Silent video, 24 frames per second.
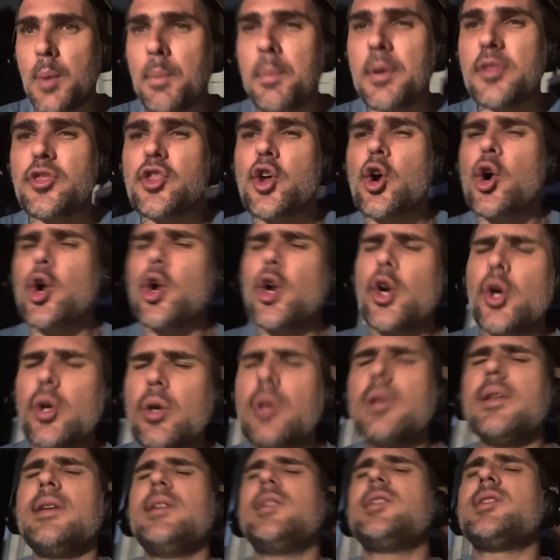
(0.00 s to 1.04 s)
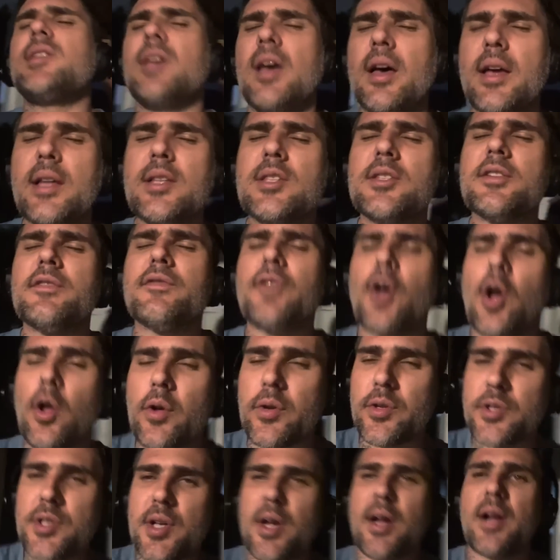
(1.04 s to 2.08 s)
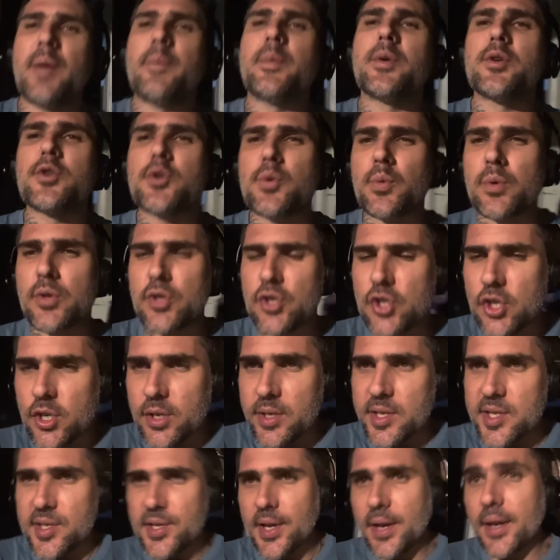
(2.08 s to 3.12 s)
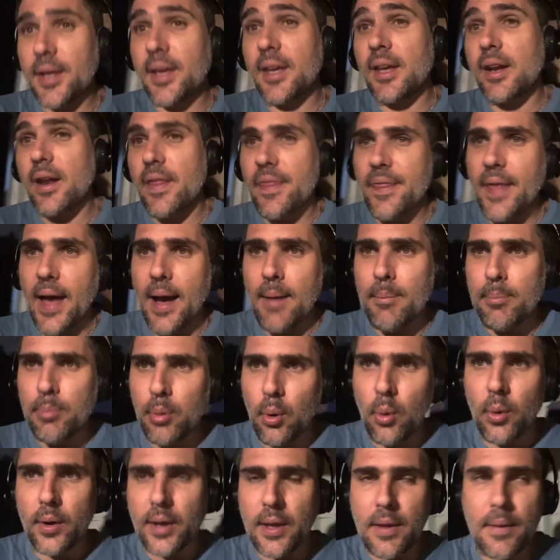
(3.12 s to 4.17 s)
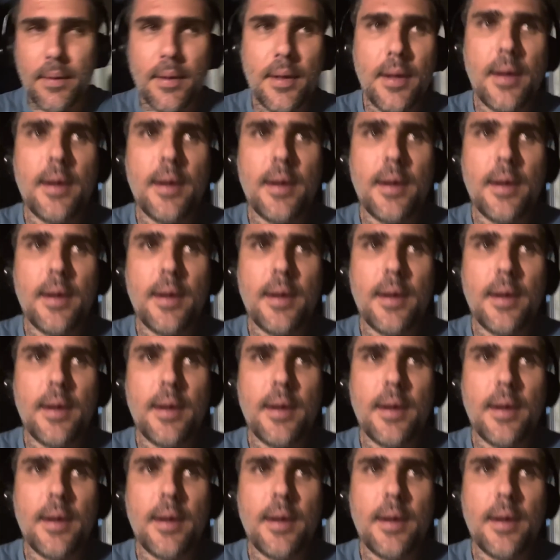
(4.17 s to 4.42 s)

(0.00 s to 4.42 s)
but the early signs of Alzheimer's was just setting in at that point.